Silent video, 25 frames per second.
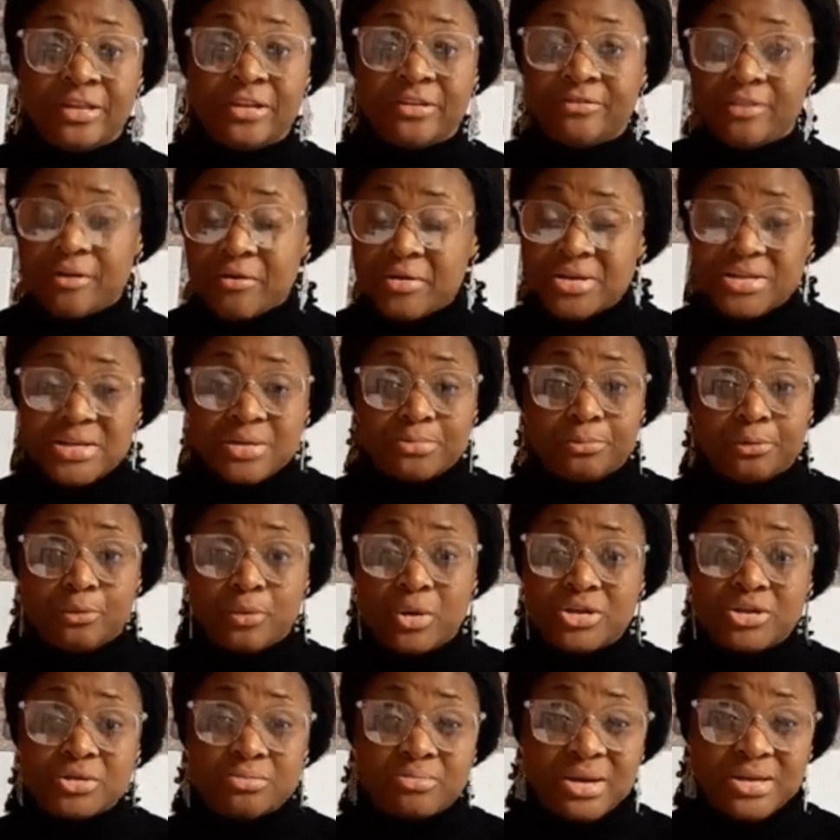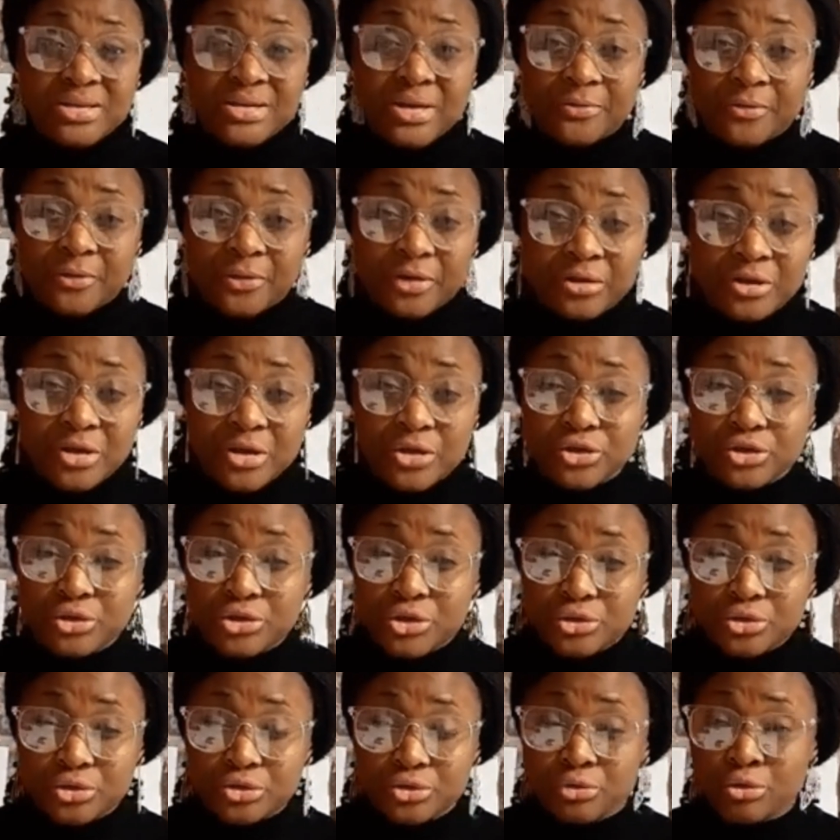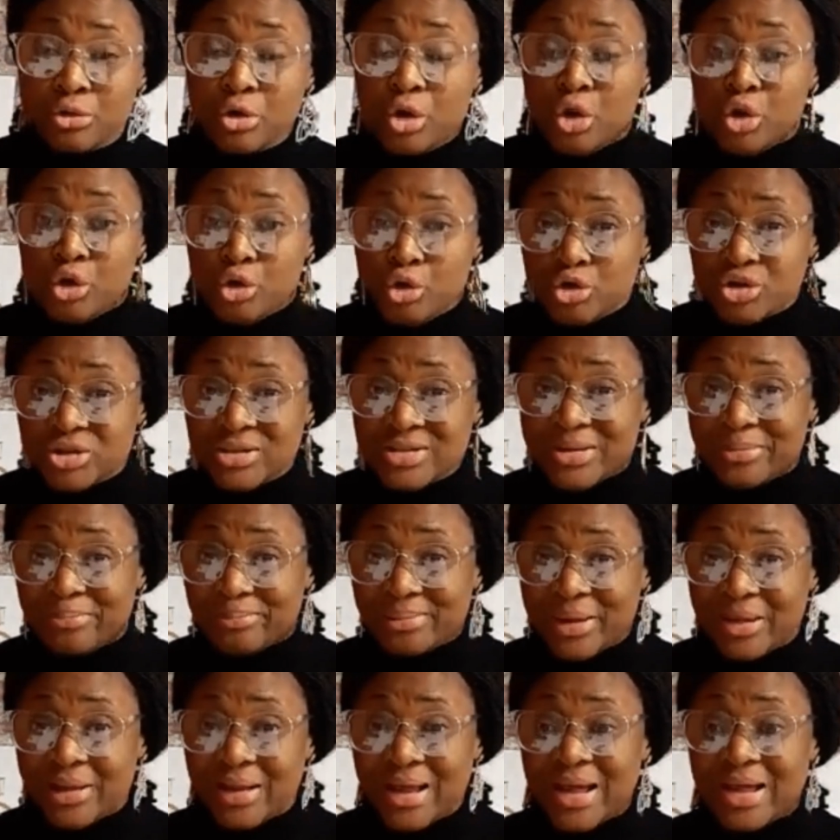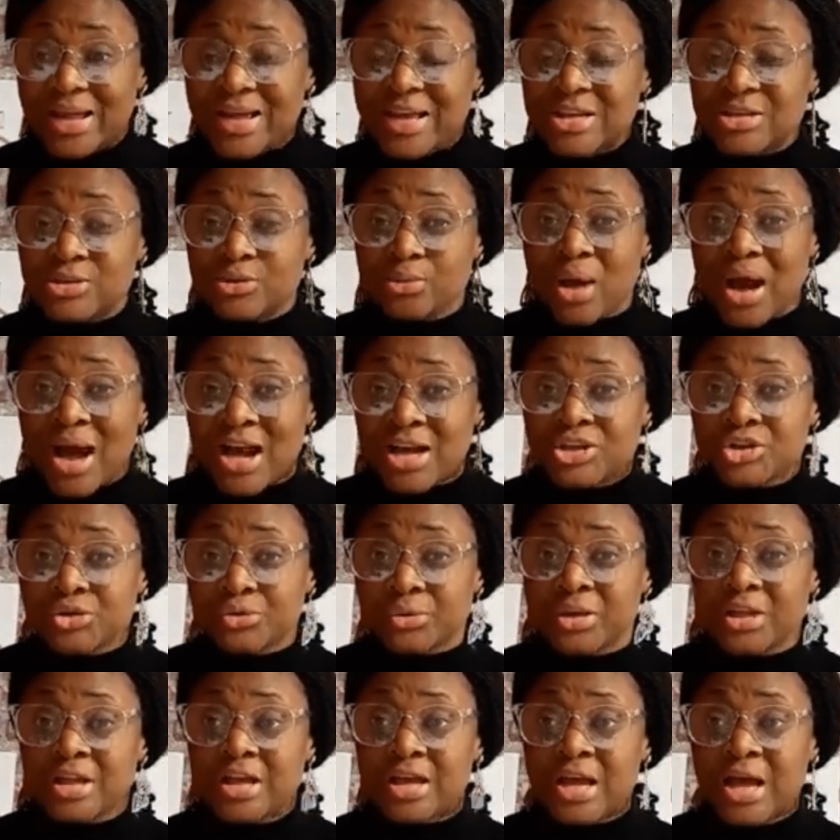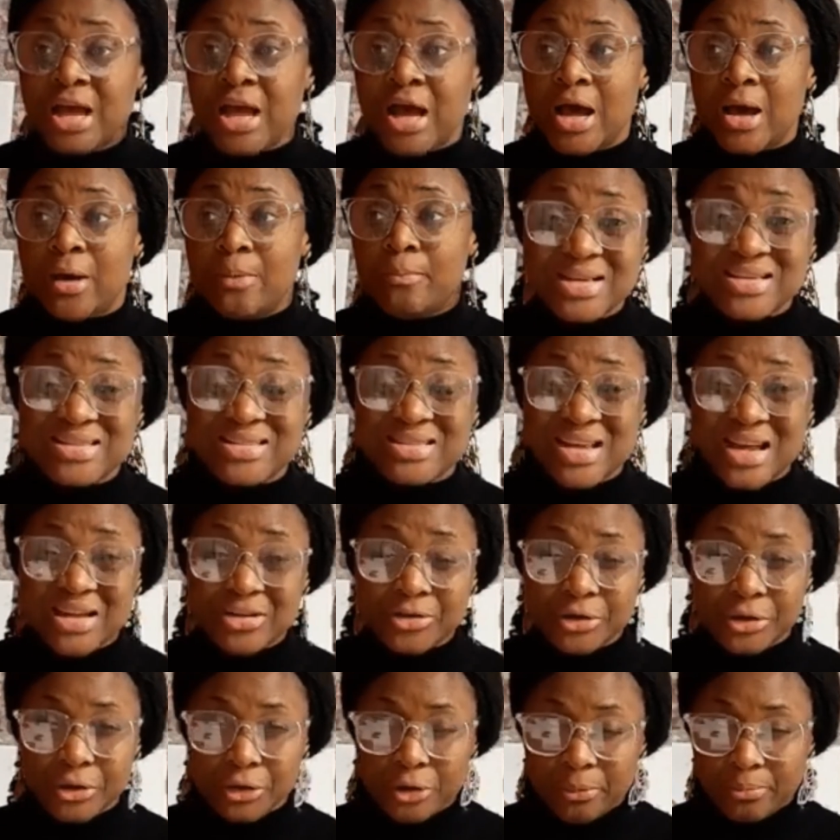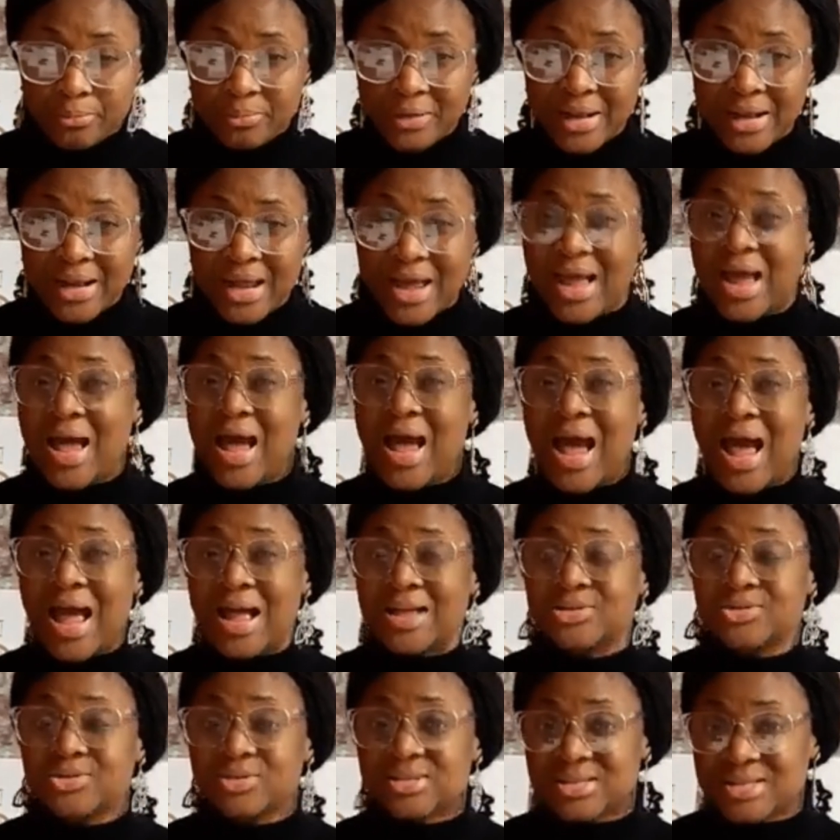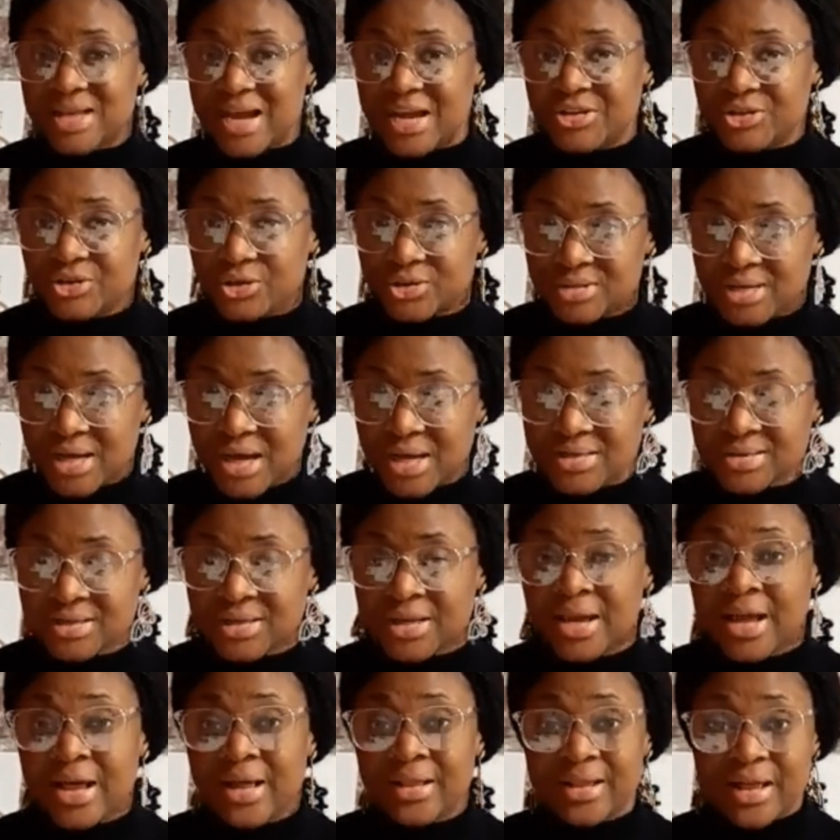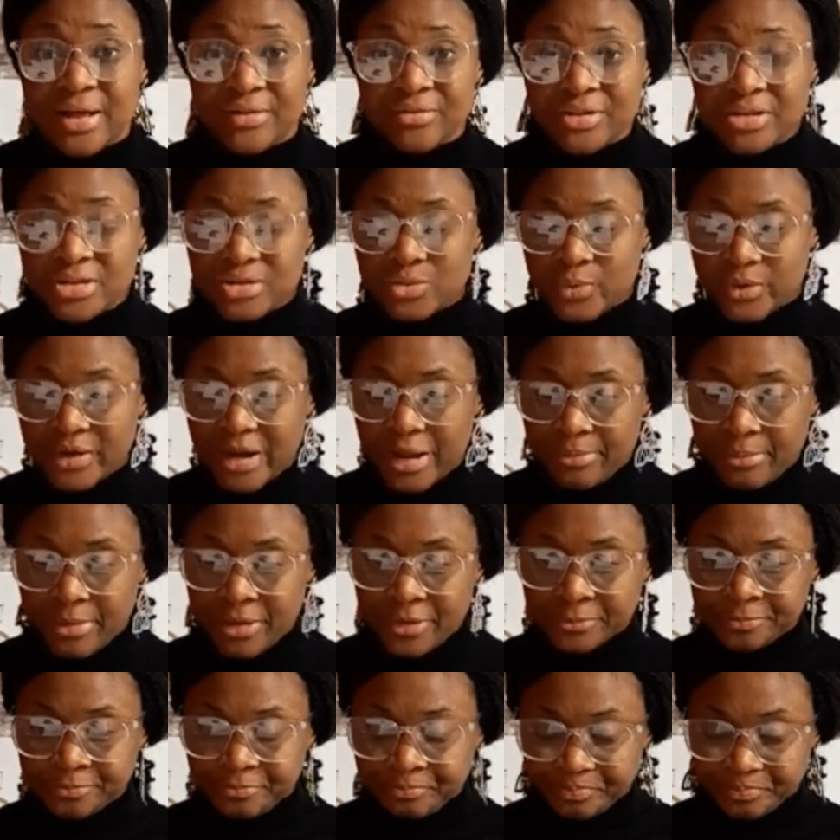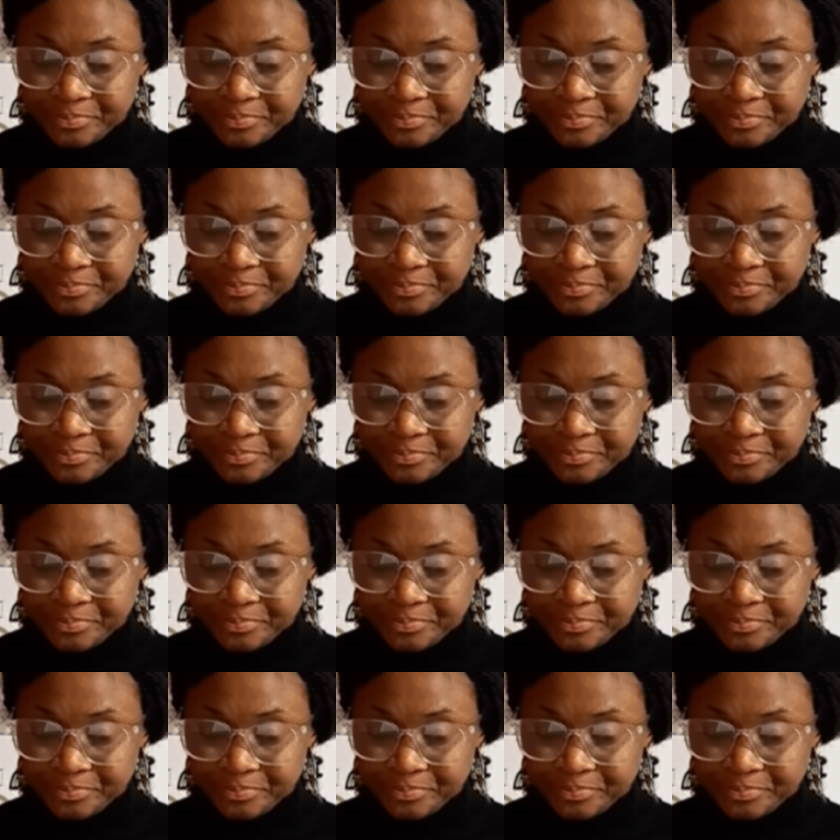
The very simple way to make time for the things you need to do using a planner is to actually get a schedule in your planner and to size your task. Now, this is what I mean.